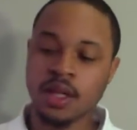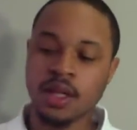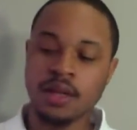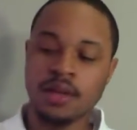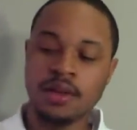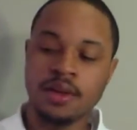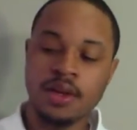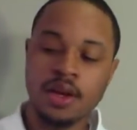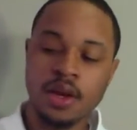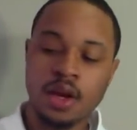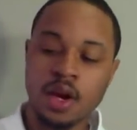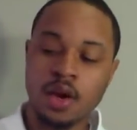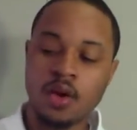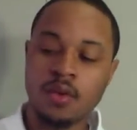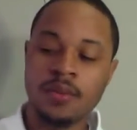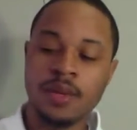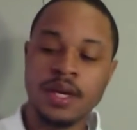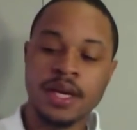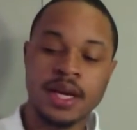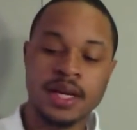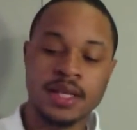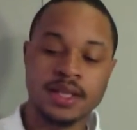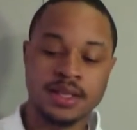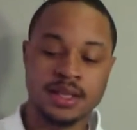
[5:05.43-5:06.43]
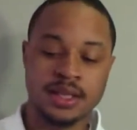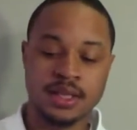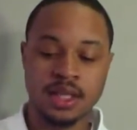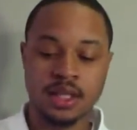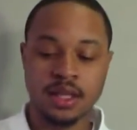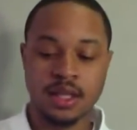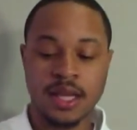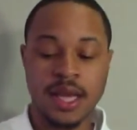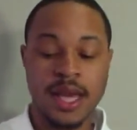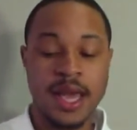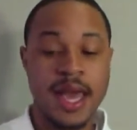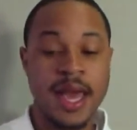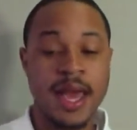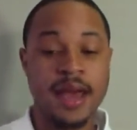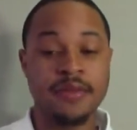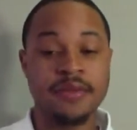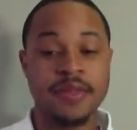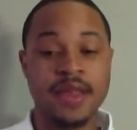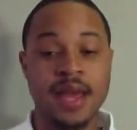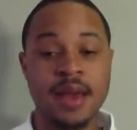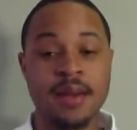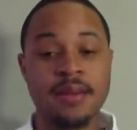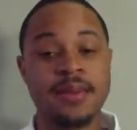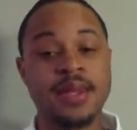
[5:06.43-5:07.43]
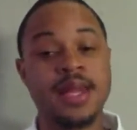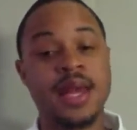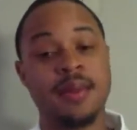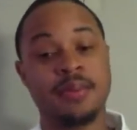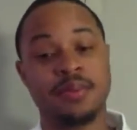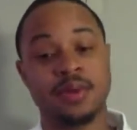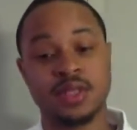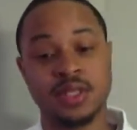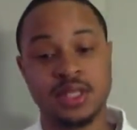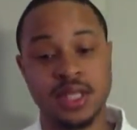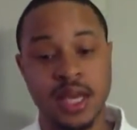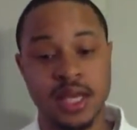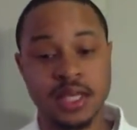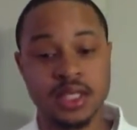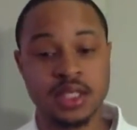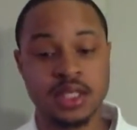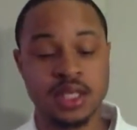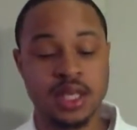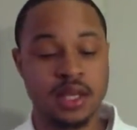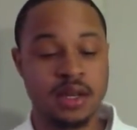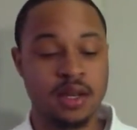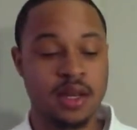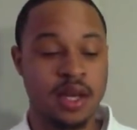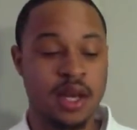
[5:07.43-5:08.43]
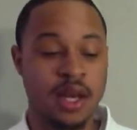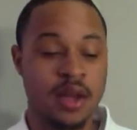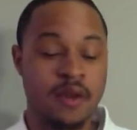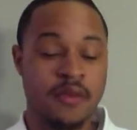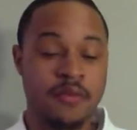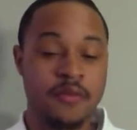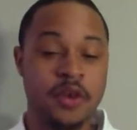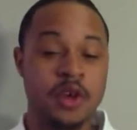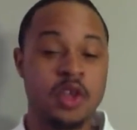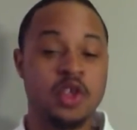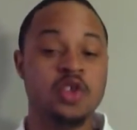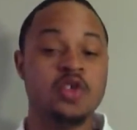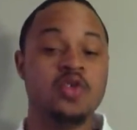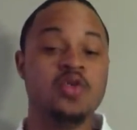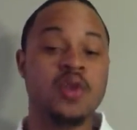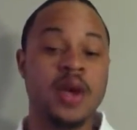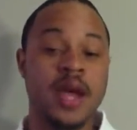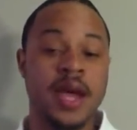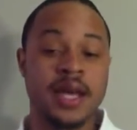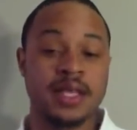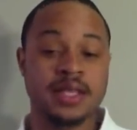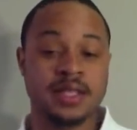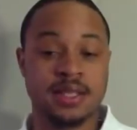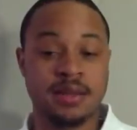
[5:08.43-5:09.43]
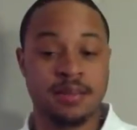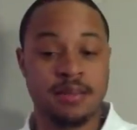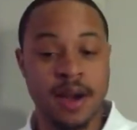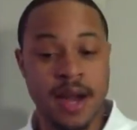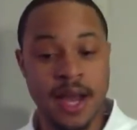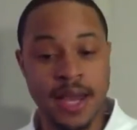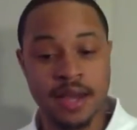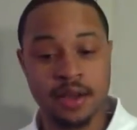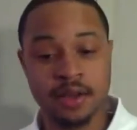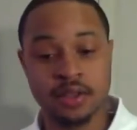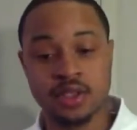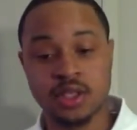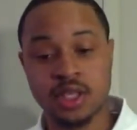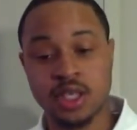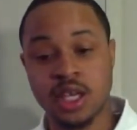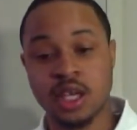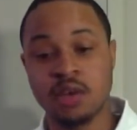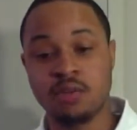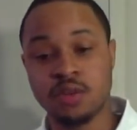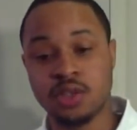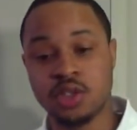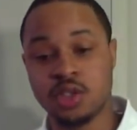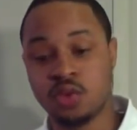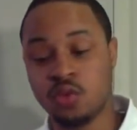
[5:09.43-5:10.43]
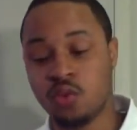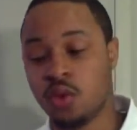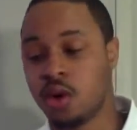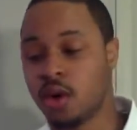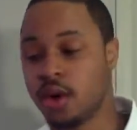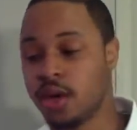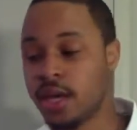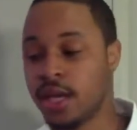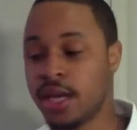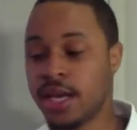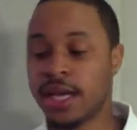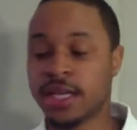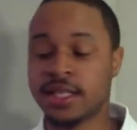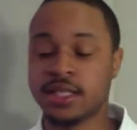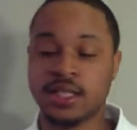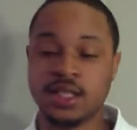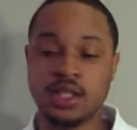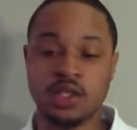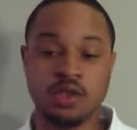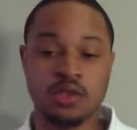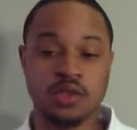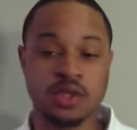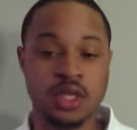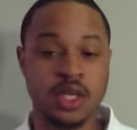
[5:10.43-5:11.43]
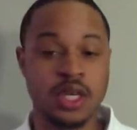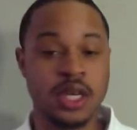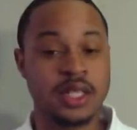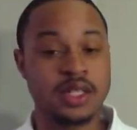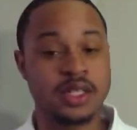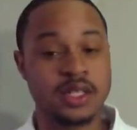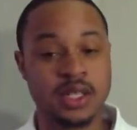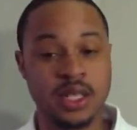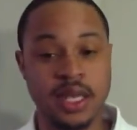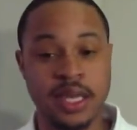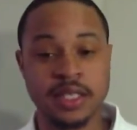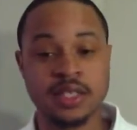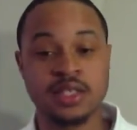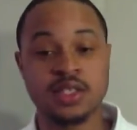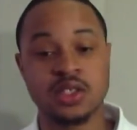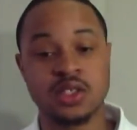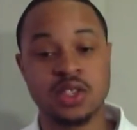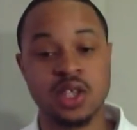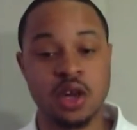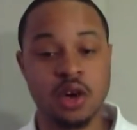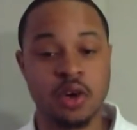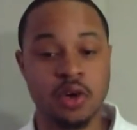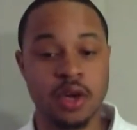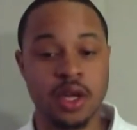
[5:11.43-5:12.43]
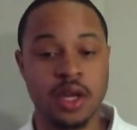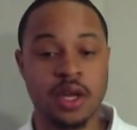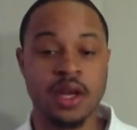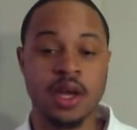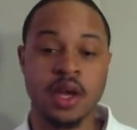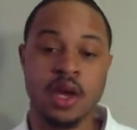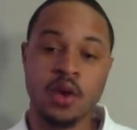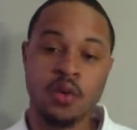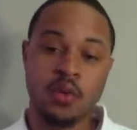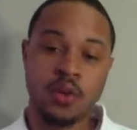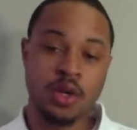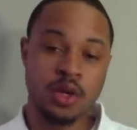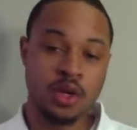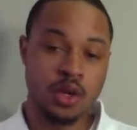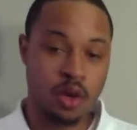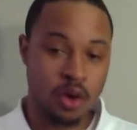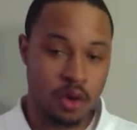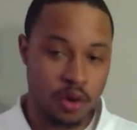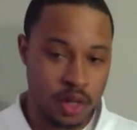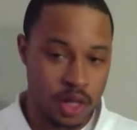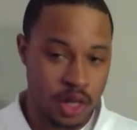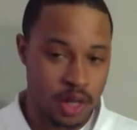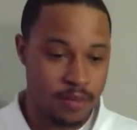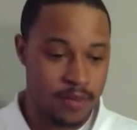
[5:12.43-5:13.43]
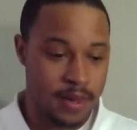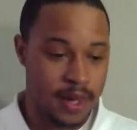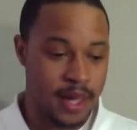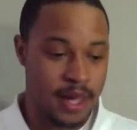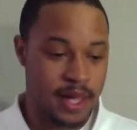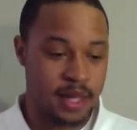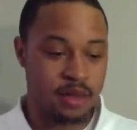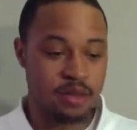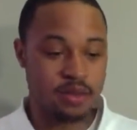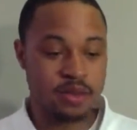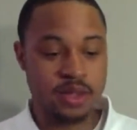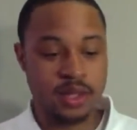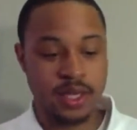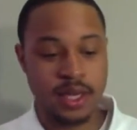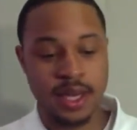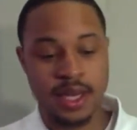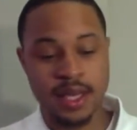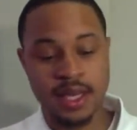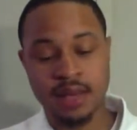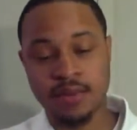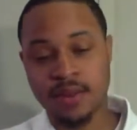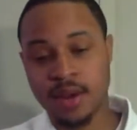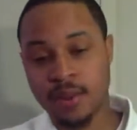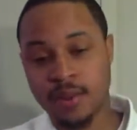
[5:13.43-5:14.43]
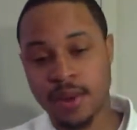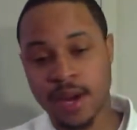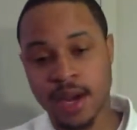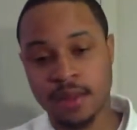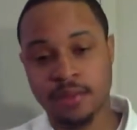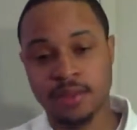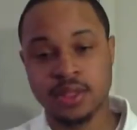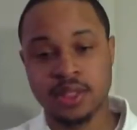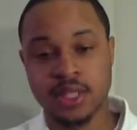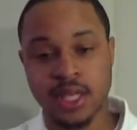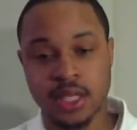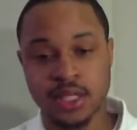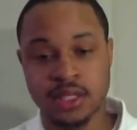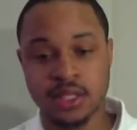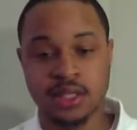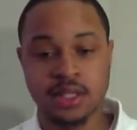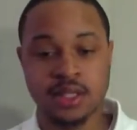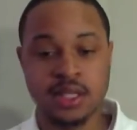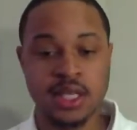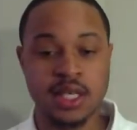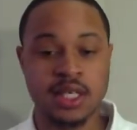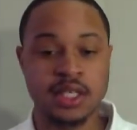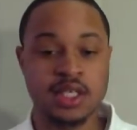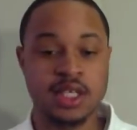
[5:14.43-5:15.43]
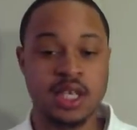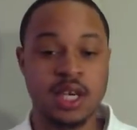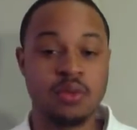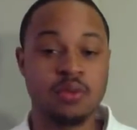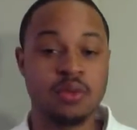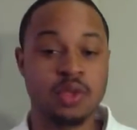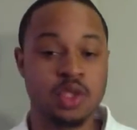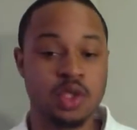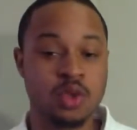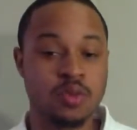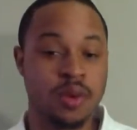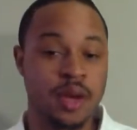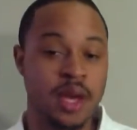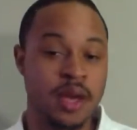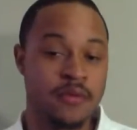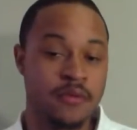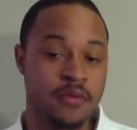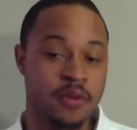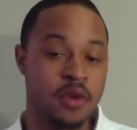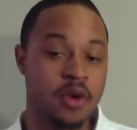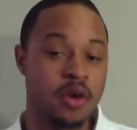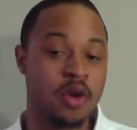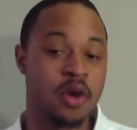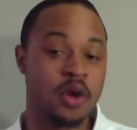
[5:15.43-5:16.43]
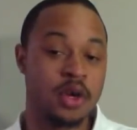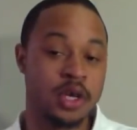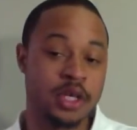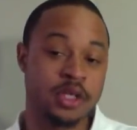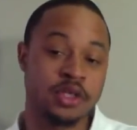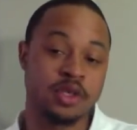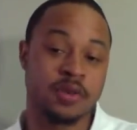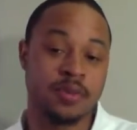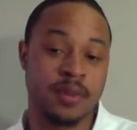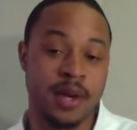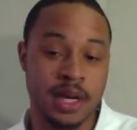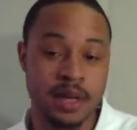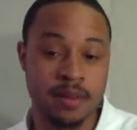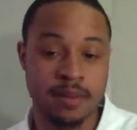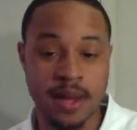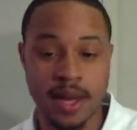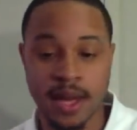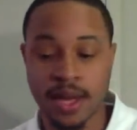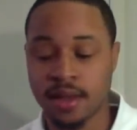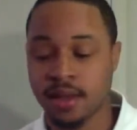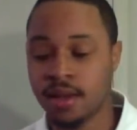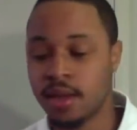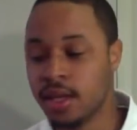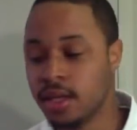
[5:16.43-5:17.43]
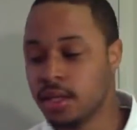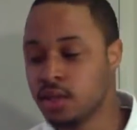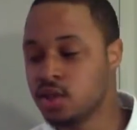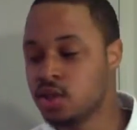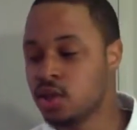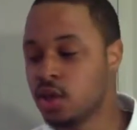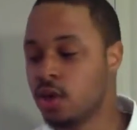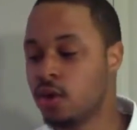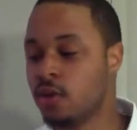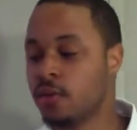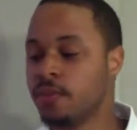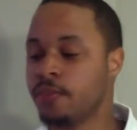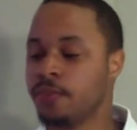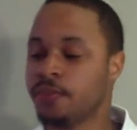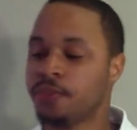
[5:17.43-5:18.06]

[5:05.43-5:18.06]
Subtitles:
you know, because they have that protection for you as the buyer to get what you want. And that's usually that's the slogan. When you go on eBay and you say eBay buyer protection, says get what you pay for or get your money back. So,